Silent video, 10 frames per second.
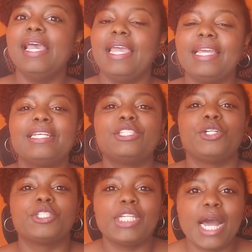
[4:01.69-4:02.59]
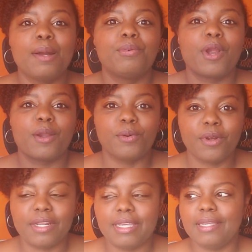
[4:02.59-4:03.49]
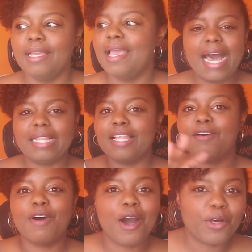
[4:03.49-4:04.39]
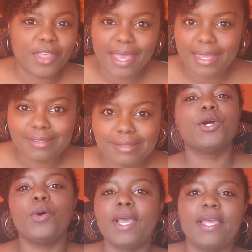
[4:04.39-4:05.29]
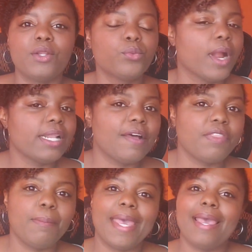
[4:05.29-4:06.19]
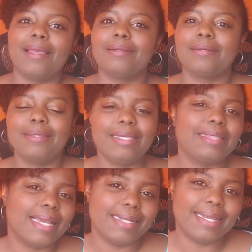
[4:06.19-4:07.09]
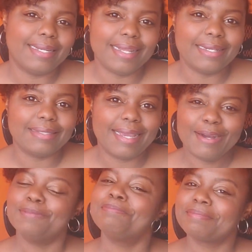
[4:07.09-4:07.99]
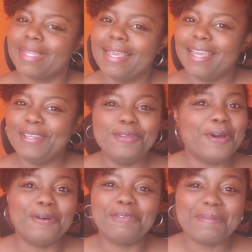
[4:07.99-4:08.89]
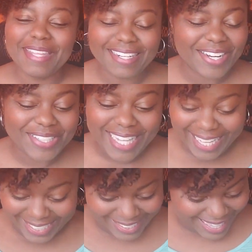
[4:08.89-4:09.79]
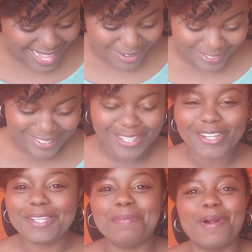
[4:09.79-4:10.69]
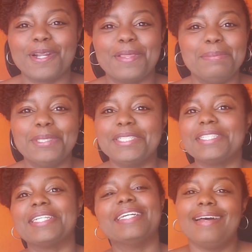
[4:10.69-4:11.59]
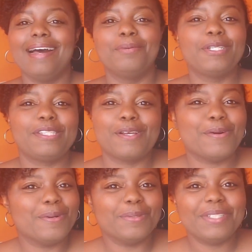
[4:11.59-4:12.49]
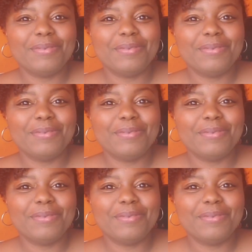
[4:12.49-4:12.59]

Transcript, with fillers: It is your top priority. I love all that. Go ahead, right off the bat, get that debt knocked out. And you know, from then on, like I said, that was the early part of the book. I was sold.